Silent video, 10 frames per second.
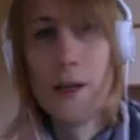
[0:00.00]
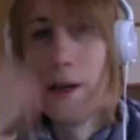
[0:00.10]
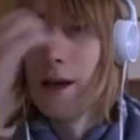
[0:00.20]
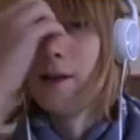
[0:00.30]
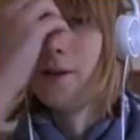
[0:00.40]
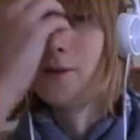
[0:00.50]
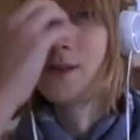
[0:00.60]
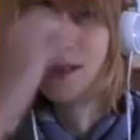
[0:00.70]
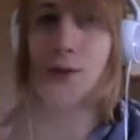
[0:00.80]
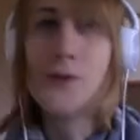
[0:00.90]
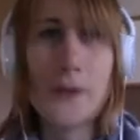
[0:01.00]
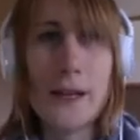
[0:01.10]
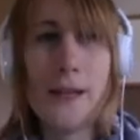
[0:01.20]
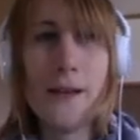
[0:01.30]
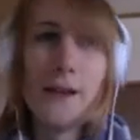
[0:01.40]
a little
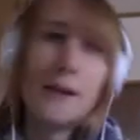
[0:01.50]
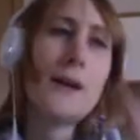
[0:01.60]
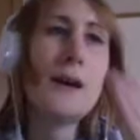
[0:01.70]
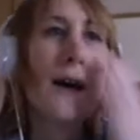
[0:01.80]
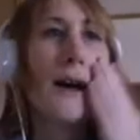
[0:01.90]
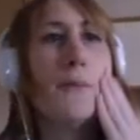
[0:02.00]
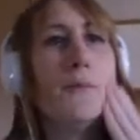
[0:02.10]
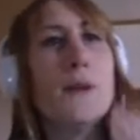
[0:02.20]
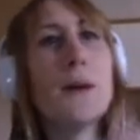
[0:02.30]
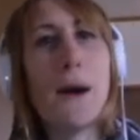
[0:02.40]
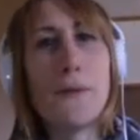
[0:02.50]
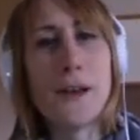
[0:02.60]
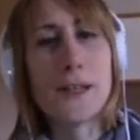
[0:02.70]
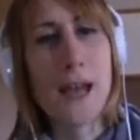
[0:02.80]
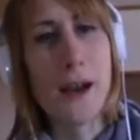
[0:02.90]
story about
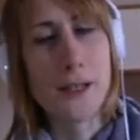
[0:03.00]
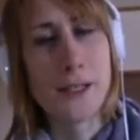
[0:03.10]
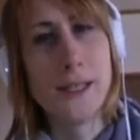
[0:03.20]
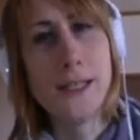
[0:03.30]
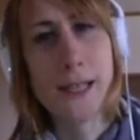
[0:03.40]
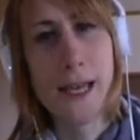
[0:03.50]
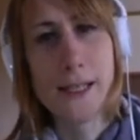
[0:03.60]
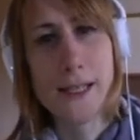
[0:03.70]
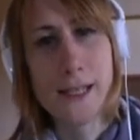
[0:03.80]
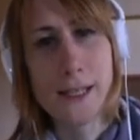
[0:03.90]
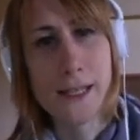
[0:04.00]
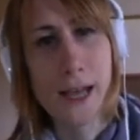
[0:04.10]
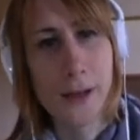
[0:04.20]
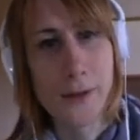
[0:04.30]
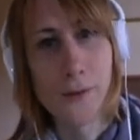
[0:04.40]
various characters. In this case, there's this
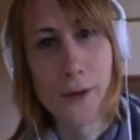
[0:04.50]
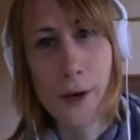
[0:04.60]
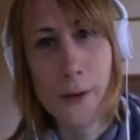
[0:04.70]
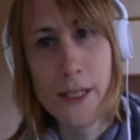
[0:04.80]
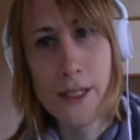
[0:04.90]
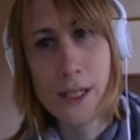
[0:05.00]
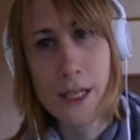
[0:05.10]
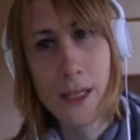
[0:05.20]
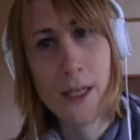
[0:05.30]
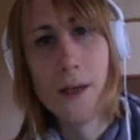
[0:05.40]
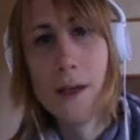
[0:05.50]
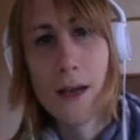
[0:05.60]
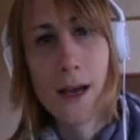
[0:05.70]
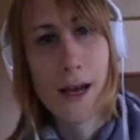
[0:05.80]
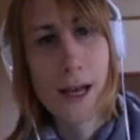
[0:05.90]
character called Koichi.
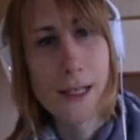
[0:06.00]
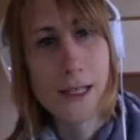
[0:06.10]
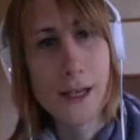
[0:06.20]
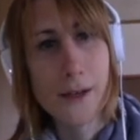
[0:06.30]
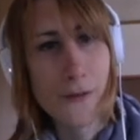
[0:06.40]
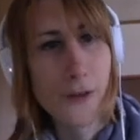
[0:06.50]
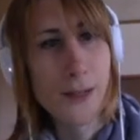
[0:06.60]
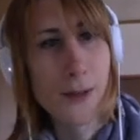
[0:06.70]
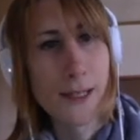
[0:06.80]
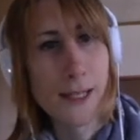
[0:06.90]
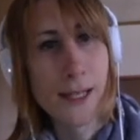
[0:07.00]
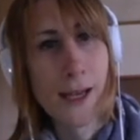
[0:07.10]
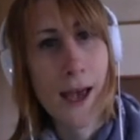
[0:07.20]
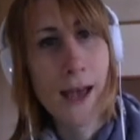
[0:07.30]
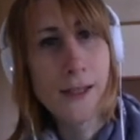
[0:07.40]
So for this one, it says,
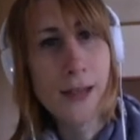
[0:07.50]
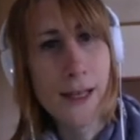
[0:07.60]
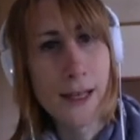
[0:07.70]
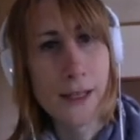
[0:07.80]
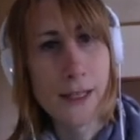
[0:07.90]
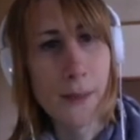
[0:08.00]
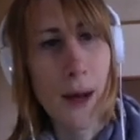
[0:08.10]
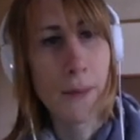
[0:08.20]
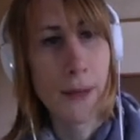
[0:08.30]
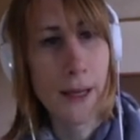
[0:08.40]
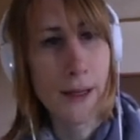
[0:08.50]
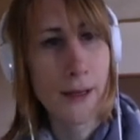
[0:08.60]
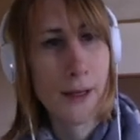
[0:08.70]
as you head out into public,